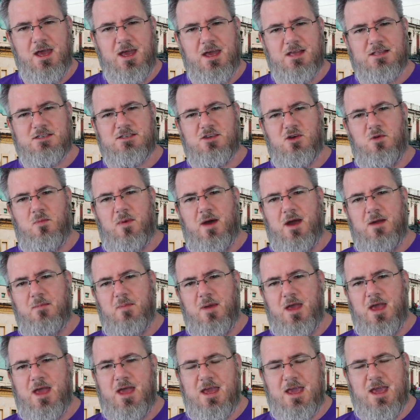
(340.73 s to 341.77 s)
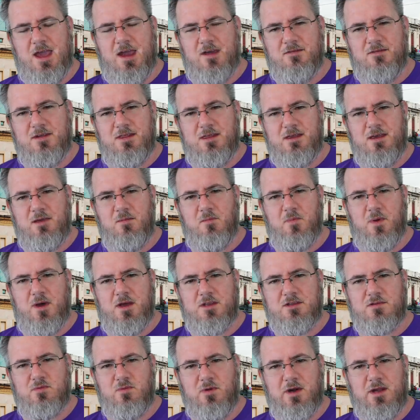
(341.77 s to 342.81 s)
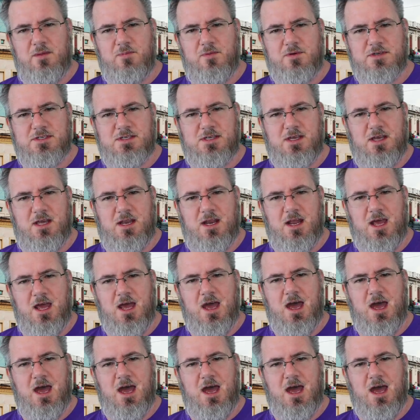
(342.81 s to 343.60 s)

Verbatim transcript: And so by paying everything but 20%,